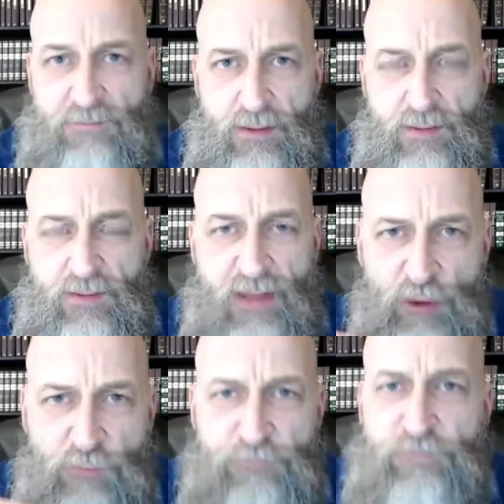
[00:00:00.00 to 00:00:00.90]
that you
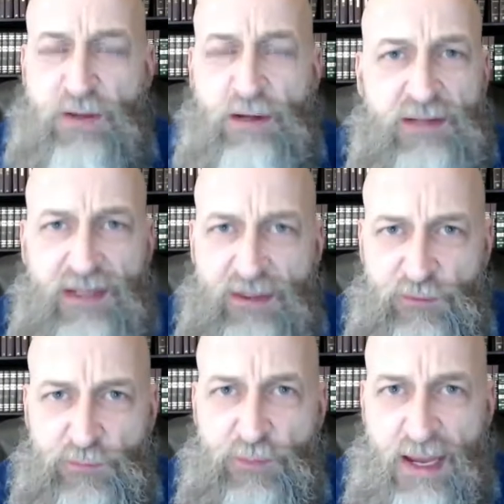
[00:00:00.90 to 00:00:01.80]
felt his
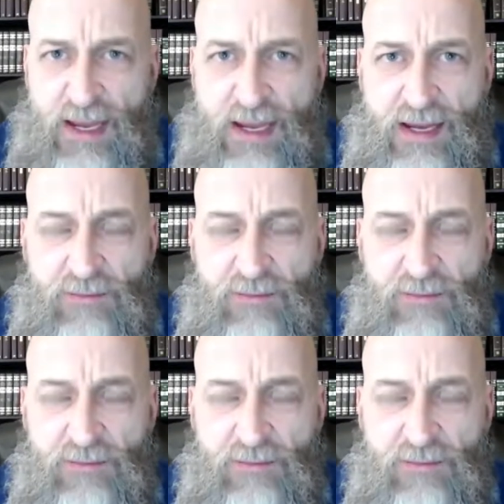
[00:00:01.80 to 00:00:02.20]
pain,